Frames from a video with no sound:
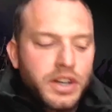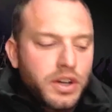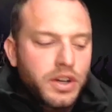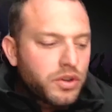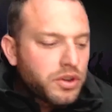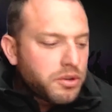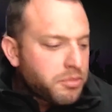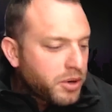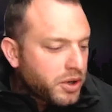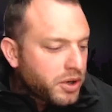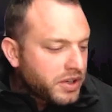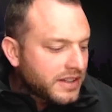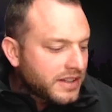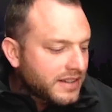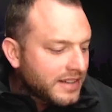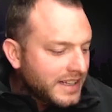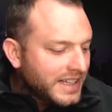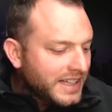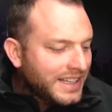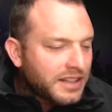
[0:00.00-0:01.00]
I know the
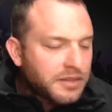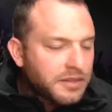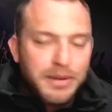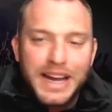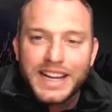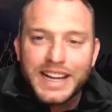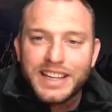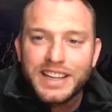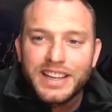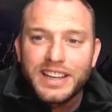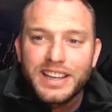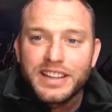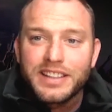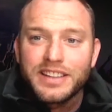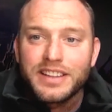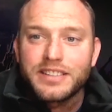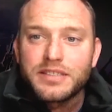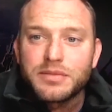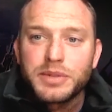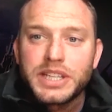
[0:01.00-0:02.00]
Bundesliga is back
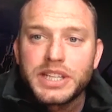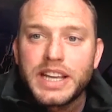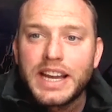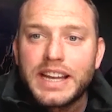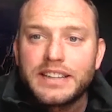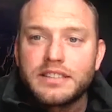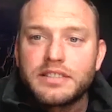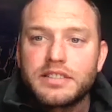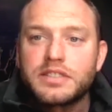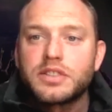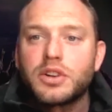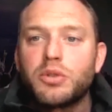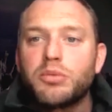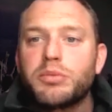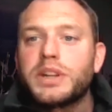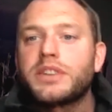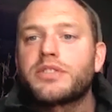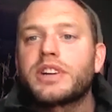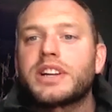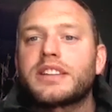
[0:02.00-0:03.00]
this weekend, so it'll
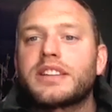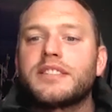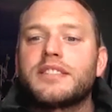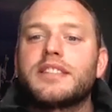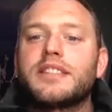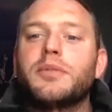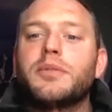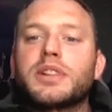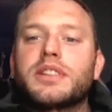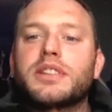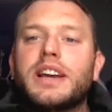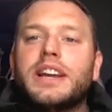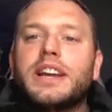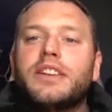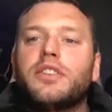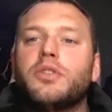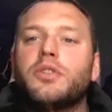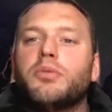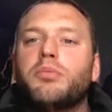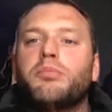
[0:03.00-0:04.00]
be interesting to see what they
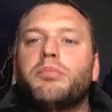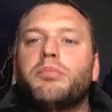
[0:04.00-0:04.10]
do.